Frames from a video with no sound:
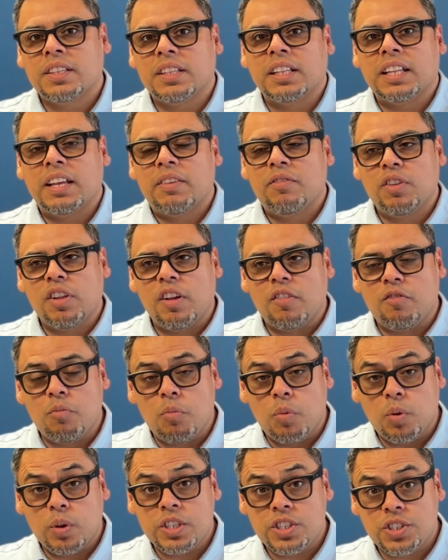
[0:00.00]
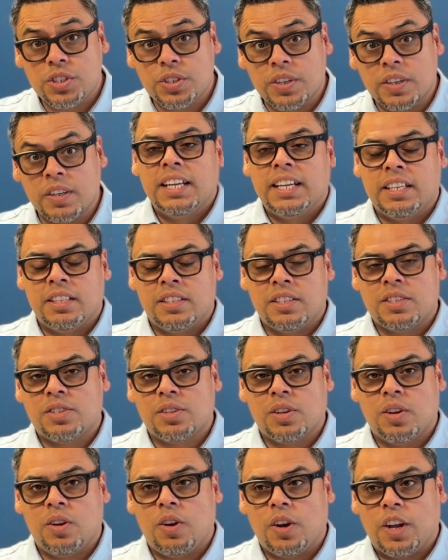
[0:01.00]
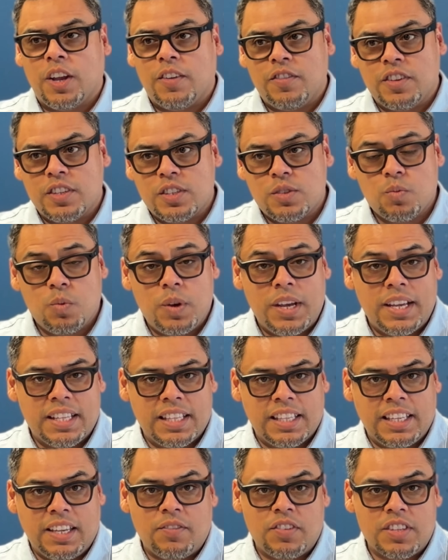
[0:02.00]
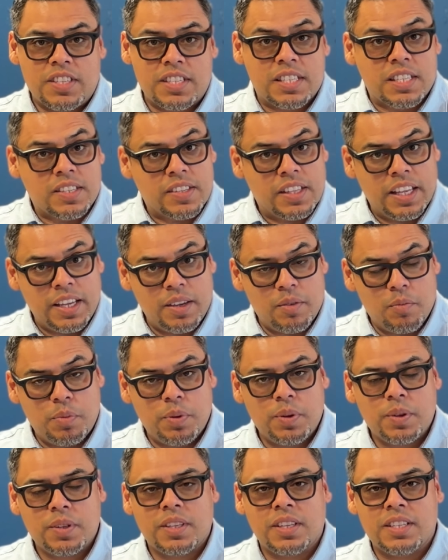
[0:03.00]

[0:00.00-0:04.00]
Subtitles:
The level of moisture in the cigar, if it's wet leaf, if it's limp,